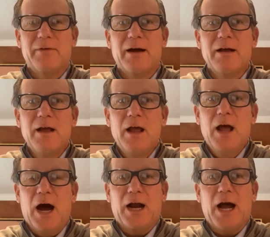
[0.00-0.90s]
a
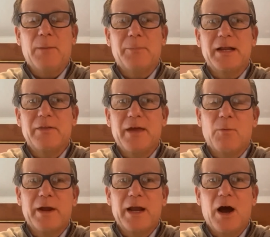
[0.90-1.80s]
company that
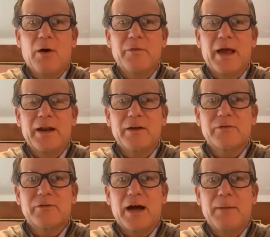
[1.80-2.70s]
we own that
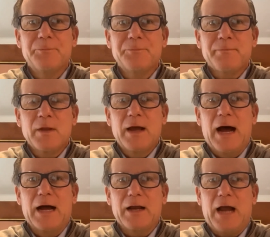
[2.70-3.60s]
is
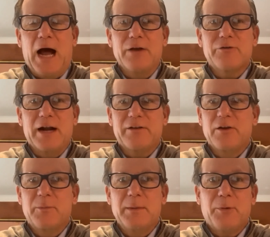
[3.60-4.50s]
contract to
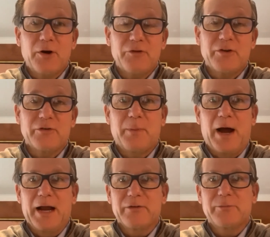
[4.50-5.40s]
be purchased
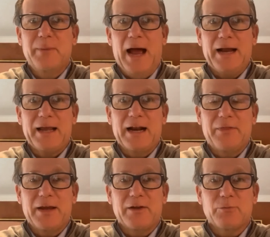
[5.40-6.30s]
by a SPAC. And I
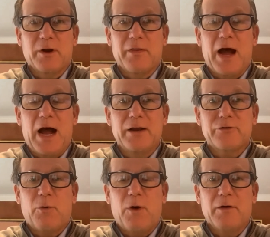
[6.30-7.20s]
think it's one of the
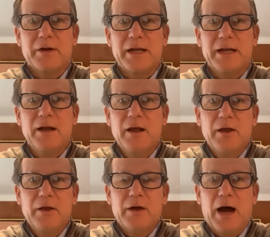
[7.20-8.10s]
highest quality
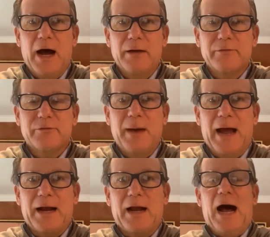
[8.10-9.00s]

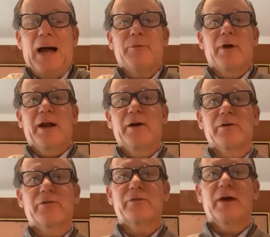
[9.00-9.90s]
SPAC
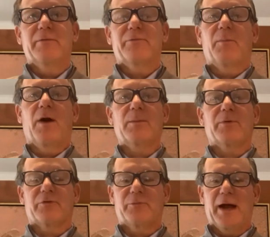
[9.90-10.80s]
operators from our
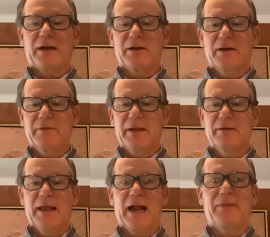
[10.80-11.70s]
perspective.
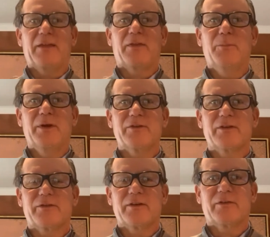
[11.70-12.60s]
And I think the
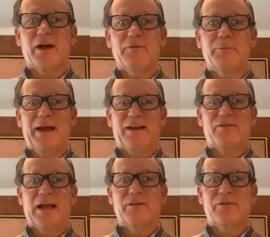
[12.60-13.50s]
business itself makes
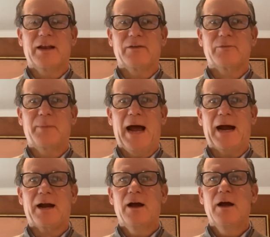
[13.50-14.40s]
sense in a SPAC